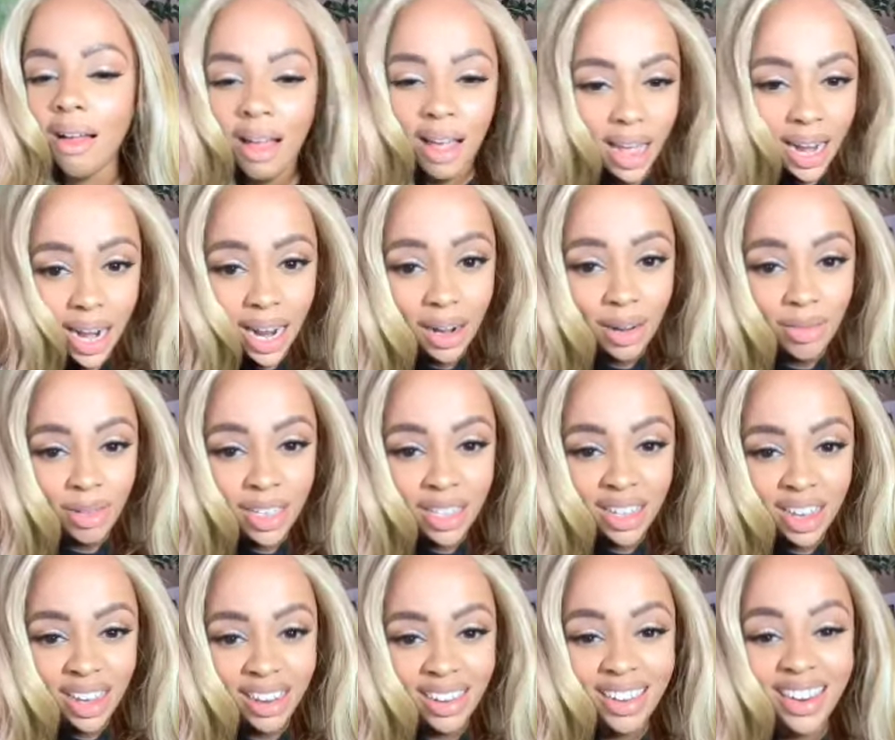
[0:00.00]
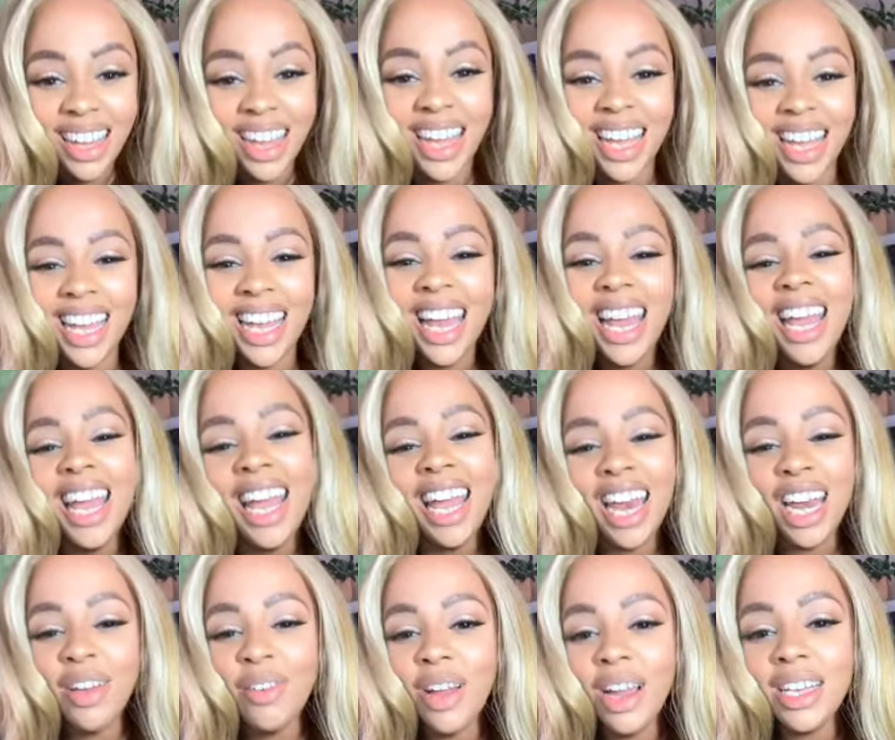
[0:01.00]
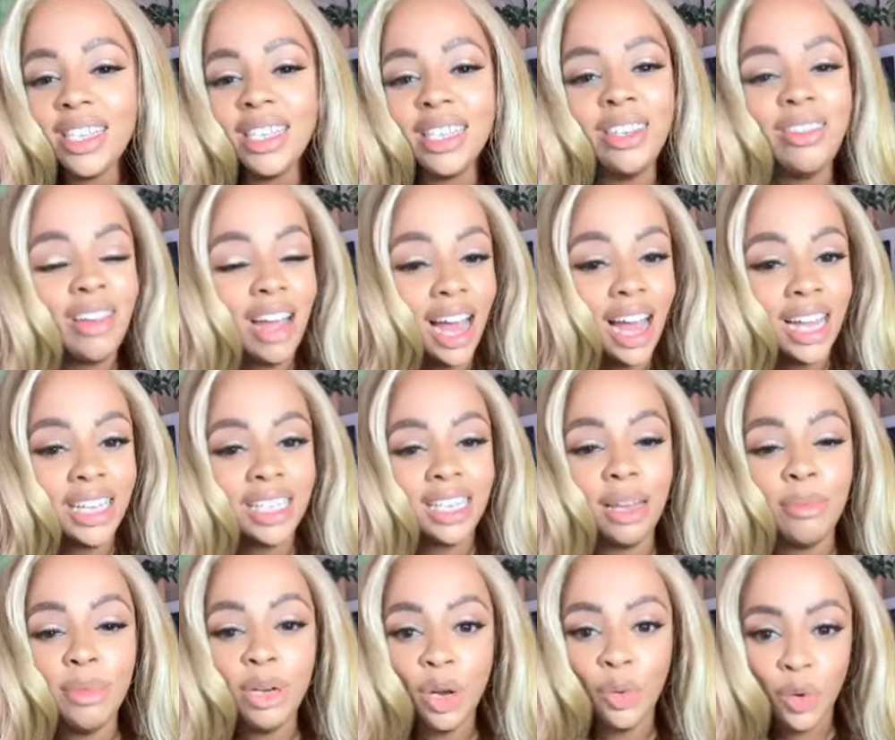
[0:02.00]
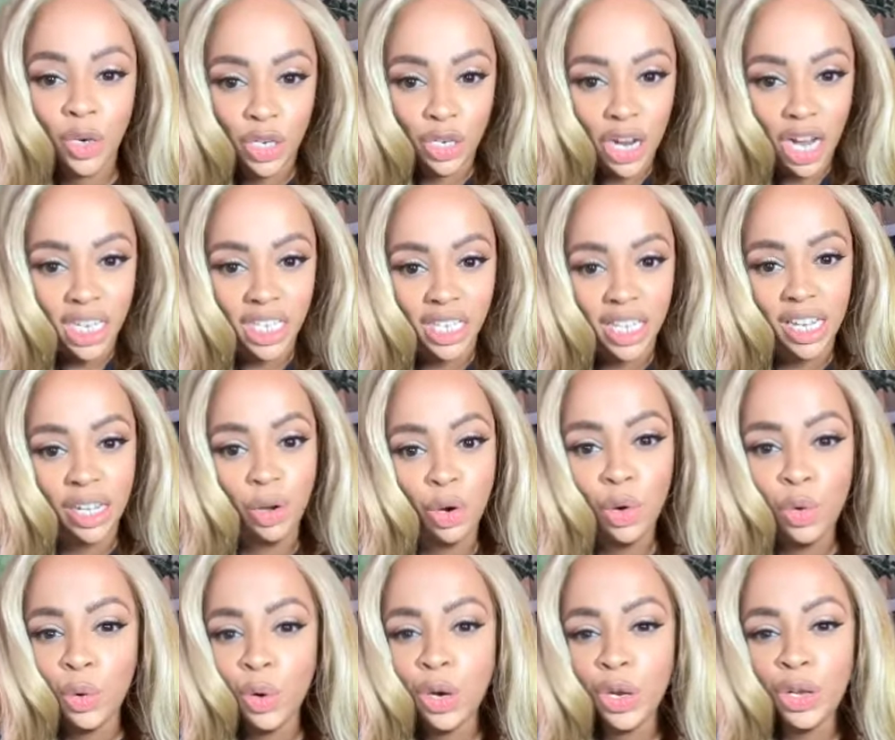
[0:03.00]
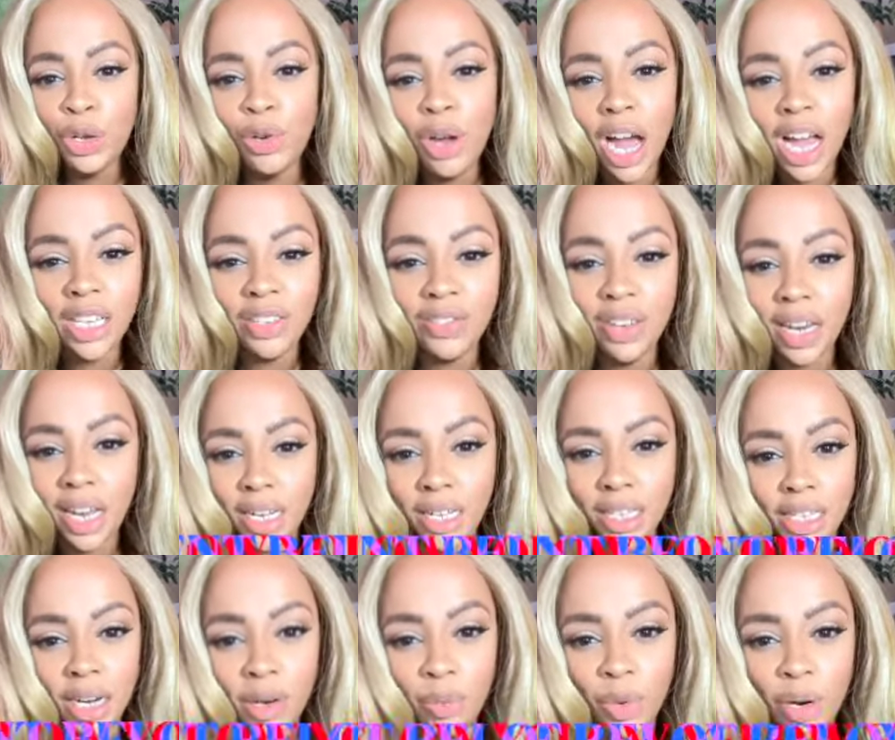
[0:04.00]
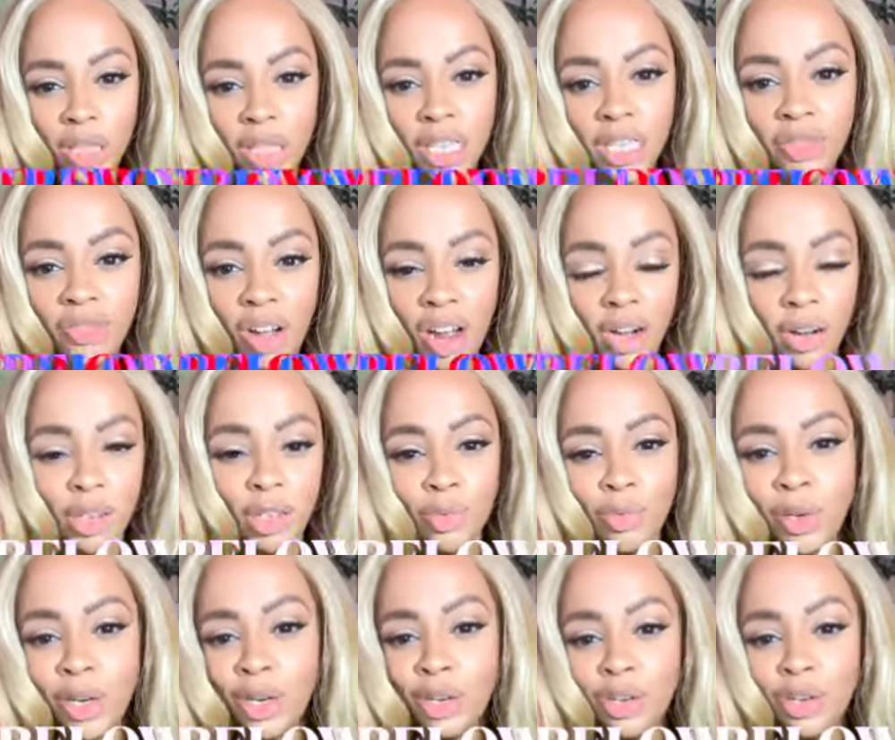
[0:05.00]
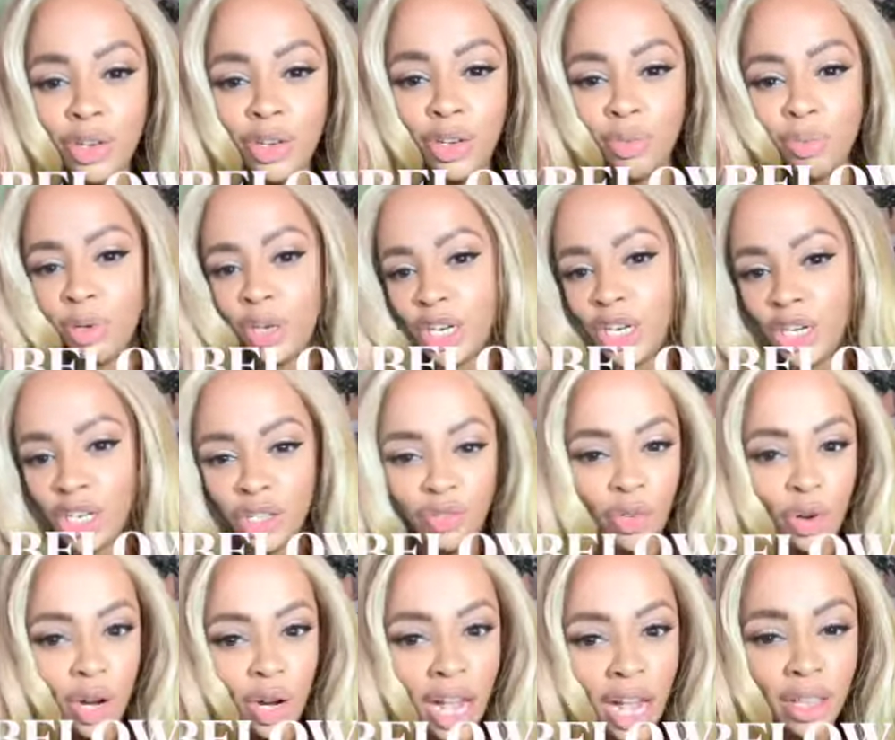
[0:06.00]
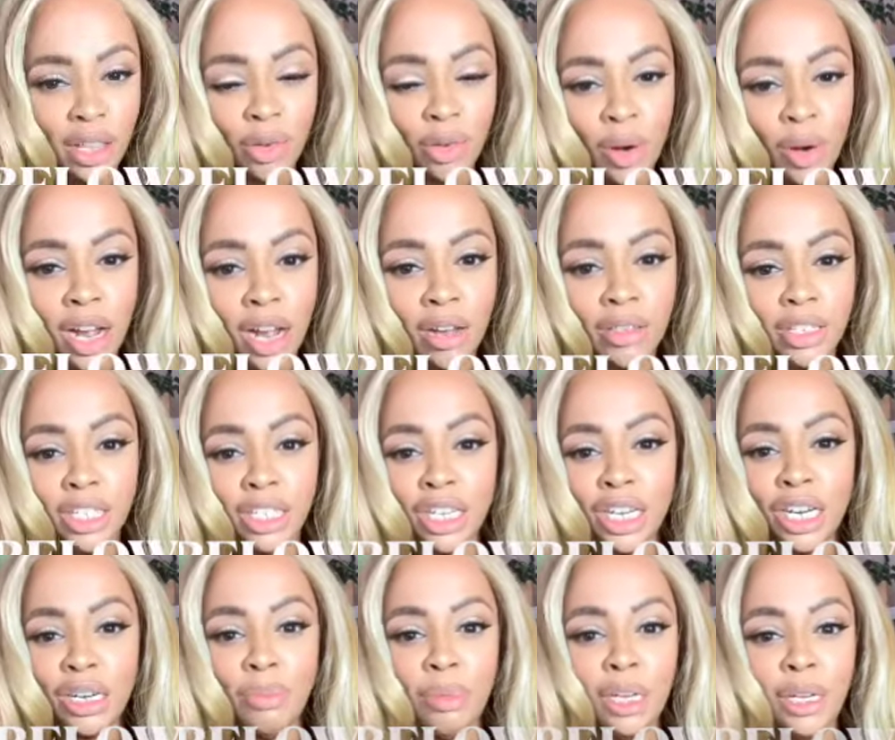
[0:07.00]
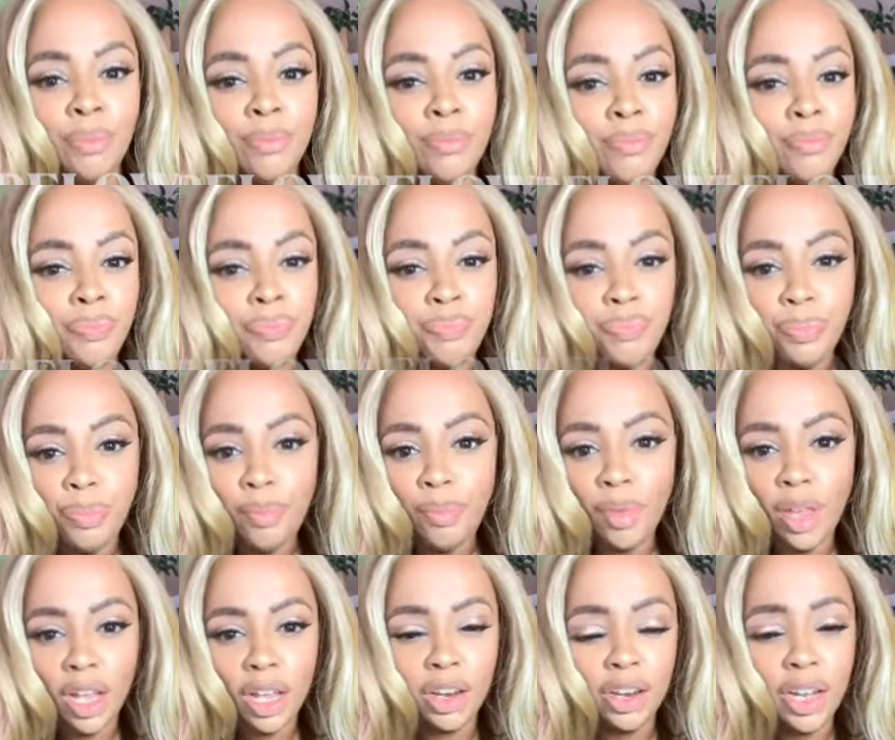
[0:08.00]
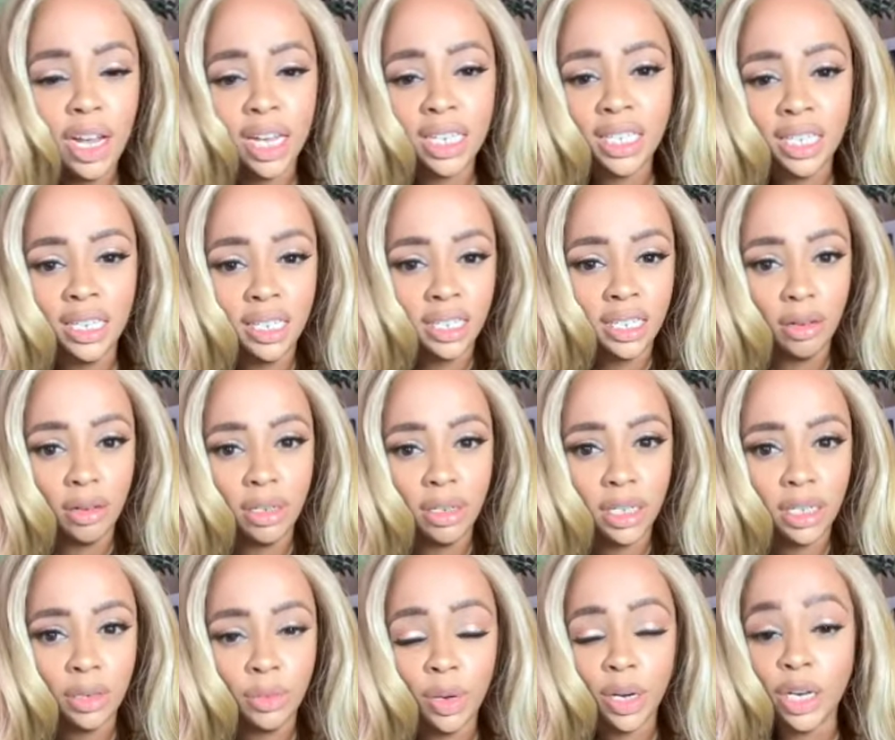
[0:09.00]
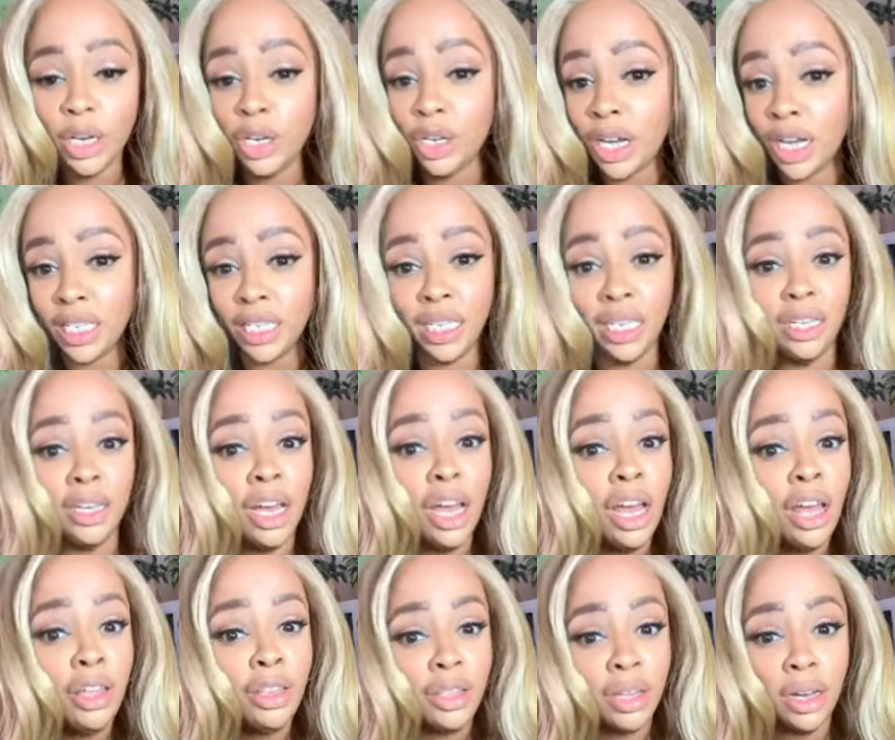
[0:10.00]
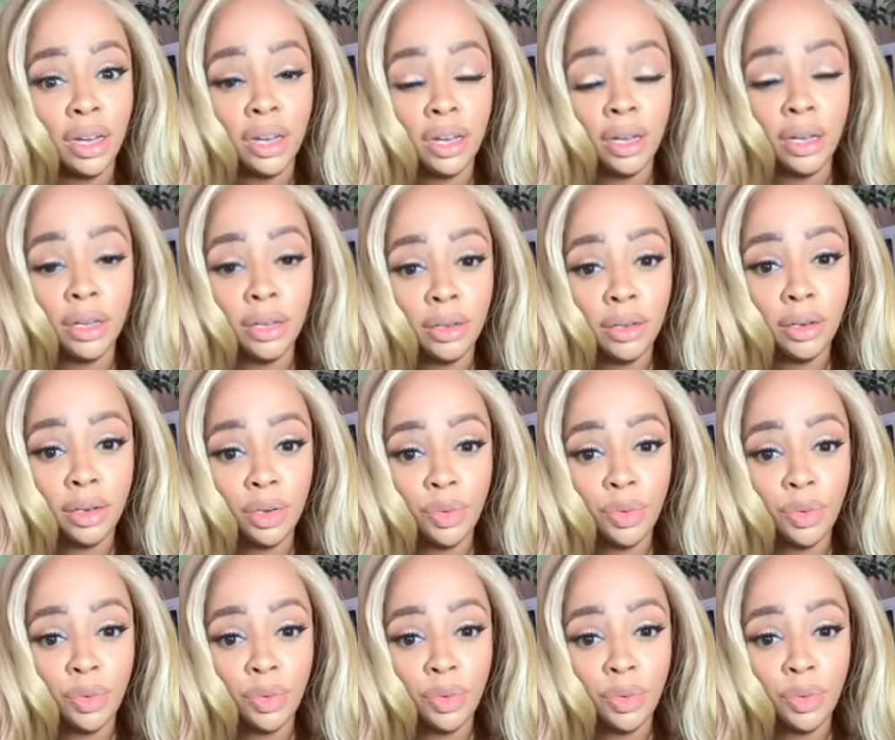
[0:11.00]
And I don't need that. Anyways, you guys, let me know what you guys think. Who do you guys feel like is going to win these finals? What are your predictions for, like, the rounds? Is it going to be, do you guys see the Celtics winning? Do you guys see the